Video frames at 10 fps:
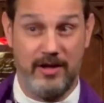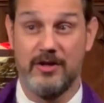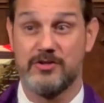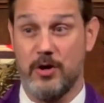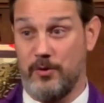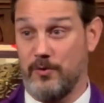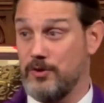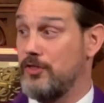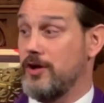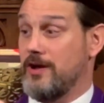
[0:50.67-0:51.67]
So
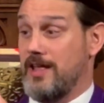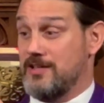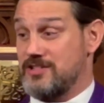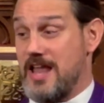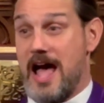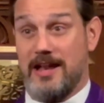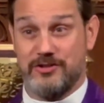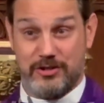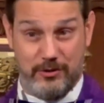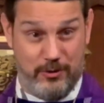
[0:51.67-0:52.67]
there is not
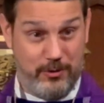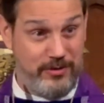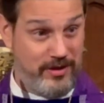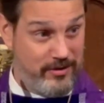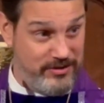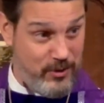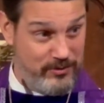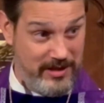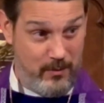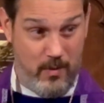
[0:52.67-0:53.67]
two, there is
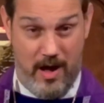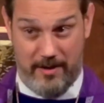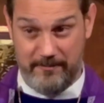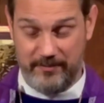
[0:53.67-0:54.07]
only one.